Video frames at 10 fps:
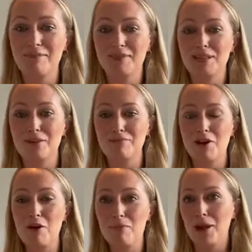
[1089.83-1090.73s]
so
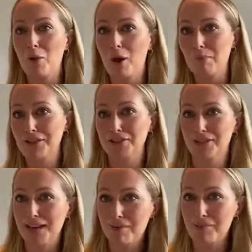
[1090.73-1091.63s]
nobody quite
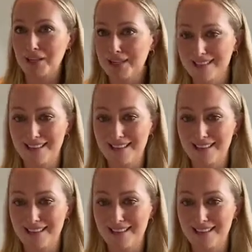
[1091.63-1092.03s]
measures up because you're